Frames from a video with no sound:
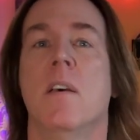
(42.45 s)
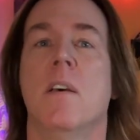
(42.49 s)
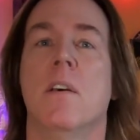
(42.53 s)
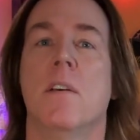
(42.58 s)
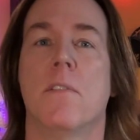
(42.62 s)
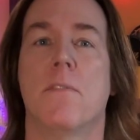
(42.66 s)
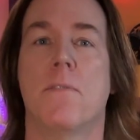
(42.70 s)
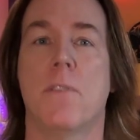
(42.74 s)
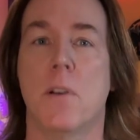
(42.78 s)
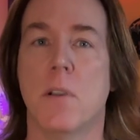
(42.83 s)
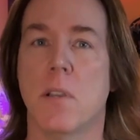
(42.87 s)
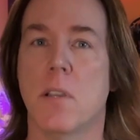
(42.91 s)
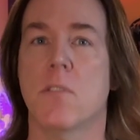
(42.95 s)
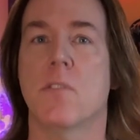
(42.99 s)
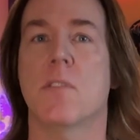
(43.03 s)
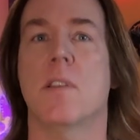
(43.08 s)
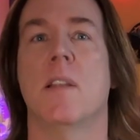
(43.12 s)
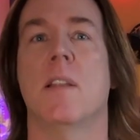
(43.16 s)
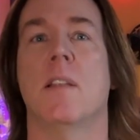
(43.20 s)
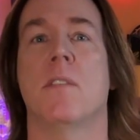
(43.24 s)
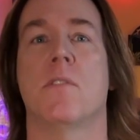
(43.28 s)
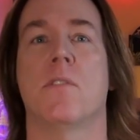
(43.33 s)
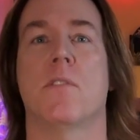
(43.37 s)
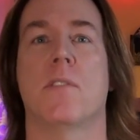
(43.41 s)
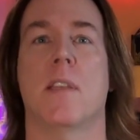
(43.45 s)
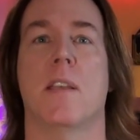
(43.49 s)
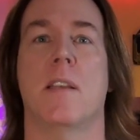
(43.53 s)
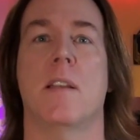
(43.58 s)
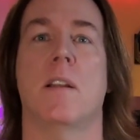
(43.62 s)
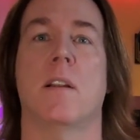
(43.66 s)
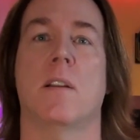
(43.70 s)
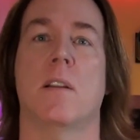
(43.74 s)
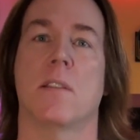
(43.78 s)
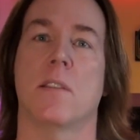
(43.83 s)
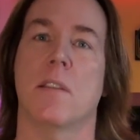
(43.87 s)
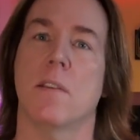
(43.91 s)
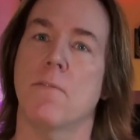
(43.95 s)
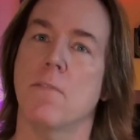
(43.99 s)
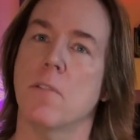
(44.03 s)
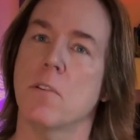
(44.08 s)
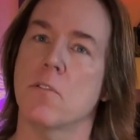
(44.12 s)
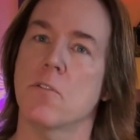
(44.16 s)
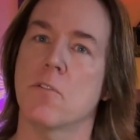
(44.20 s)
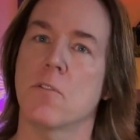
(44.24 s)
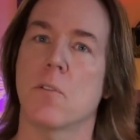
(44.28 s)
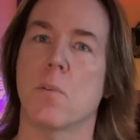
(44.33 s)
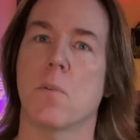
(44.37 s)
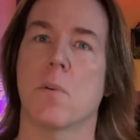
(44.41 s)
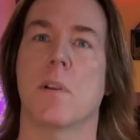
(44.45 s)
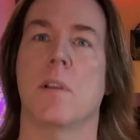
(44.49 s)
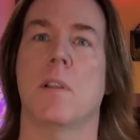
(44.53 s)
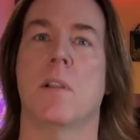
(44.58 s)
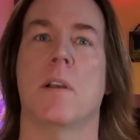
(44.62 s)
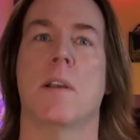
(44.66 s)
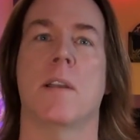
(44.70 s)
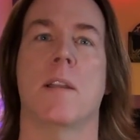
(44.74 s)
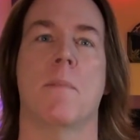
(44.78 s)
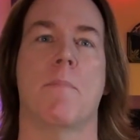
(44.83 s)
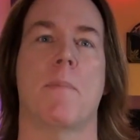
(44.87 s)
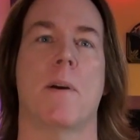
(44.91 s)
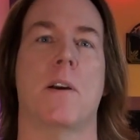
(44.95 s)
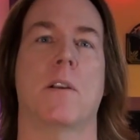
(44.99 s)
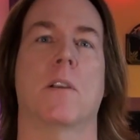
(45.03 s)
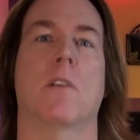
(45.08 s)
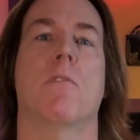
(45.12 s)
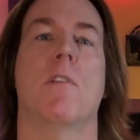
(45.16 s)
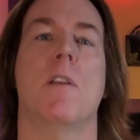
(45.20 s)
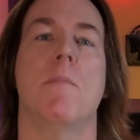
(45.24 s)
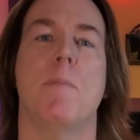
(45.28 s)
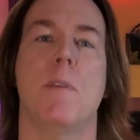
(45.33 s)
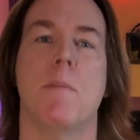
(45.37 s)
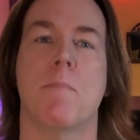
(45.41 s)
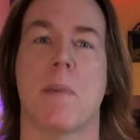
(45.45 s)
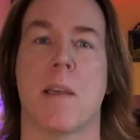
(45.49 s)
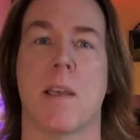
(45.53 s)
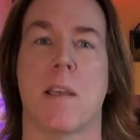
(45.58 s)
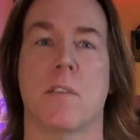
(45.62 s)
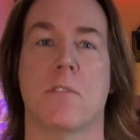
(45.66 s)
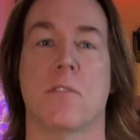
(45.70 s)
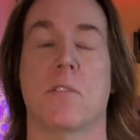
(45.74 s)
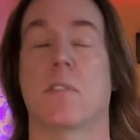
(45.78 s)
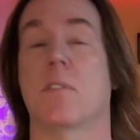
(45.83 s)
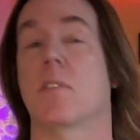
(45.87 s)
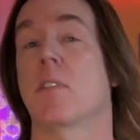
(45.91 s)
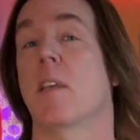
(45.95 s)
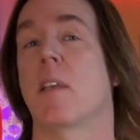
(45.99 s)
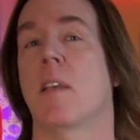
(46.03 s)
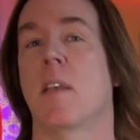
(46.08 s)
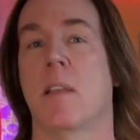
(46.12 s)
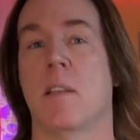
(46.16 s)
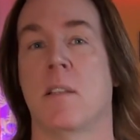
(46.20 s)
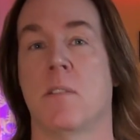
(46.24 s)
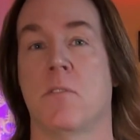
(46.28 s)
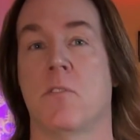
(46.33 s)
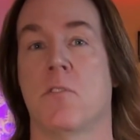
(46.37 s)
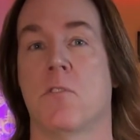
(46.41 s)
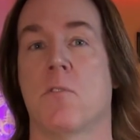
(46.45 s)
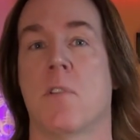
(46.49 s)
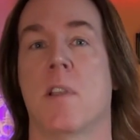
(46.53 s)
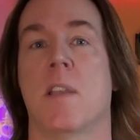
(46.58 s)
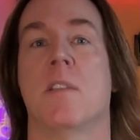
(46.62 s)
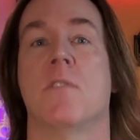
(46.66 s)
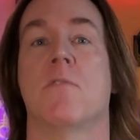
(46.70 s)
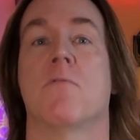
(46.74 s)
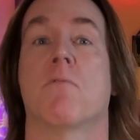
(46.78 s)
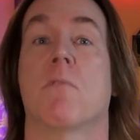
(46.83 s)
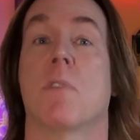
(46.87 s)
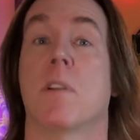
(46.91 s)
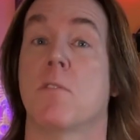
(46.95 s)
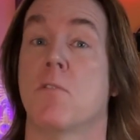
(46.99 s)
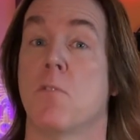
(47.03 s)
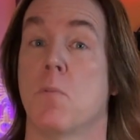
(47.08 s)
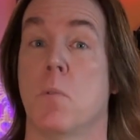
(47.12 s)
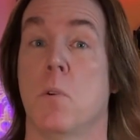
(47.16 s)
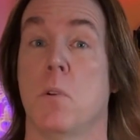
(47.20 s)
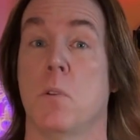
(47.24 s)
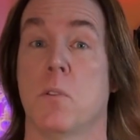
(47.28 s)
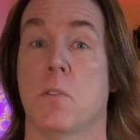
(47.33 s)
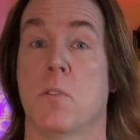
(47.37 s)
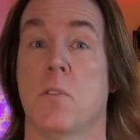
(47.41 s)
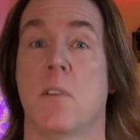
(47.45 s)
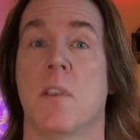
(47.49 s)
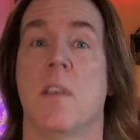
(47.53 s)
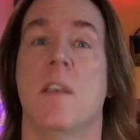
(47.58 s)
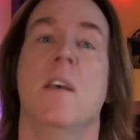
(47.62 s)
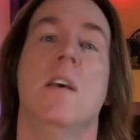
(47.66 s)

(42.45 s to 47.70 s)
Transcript: focusing instead on a different storyline about creepy masks and strange rituals.